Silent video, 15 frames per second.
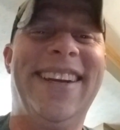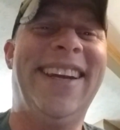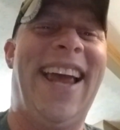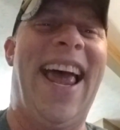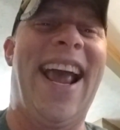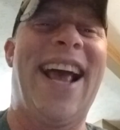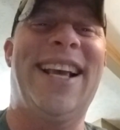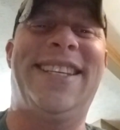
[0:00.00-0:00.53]

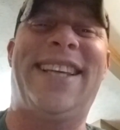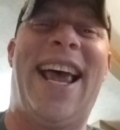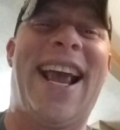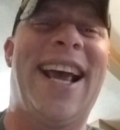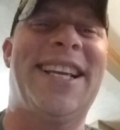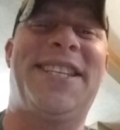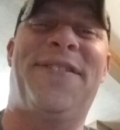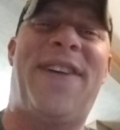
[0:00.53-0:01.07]
I guess I
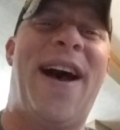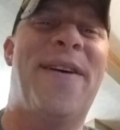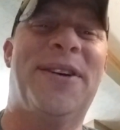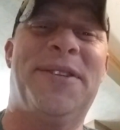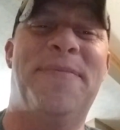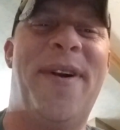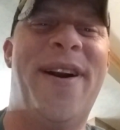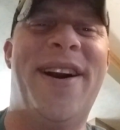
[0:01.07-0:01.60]
guess if I
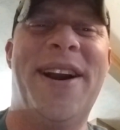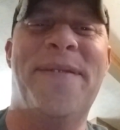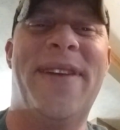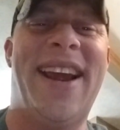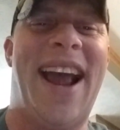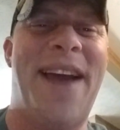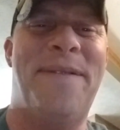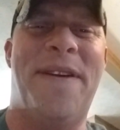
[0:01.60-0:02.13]
was married to
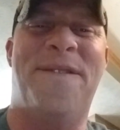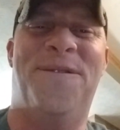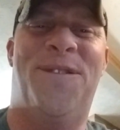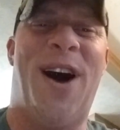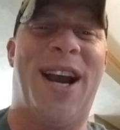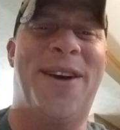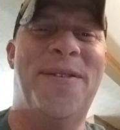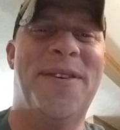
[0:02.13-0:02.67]
me, I'd be
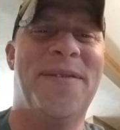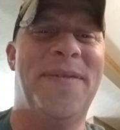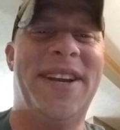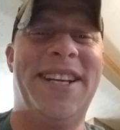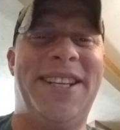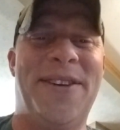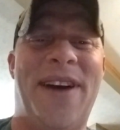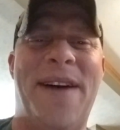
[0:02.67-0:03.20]
fucking with me
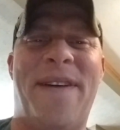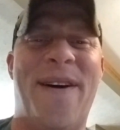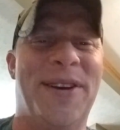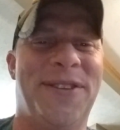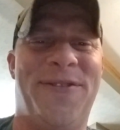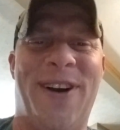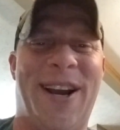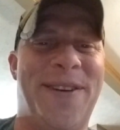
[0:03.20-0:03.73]
too. I'm
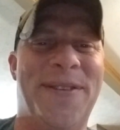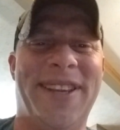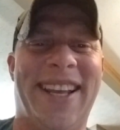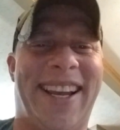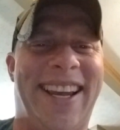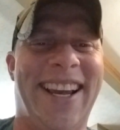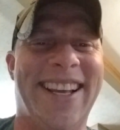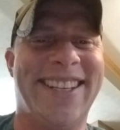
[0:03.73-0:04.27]
always fucking with the
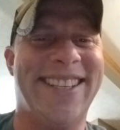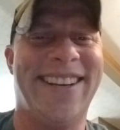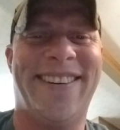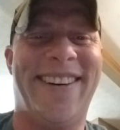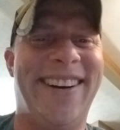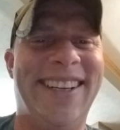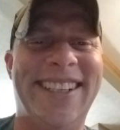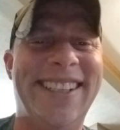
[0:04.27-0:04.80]
kids
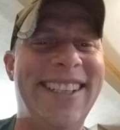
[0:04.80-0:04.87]
though.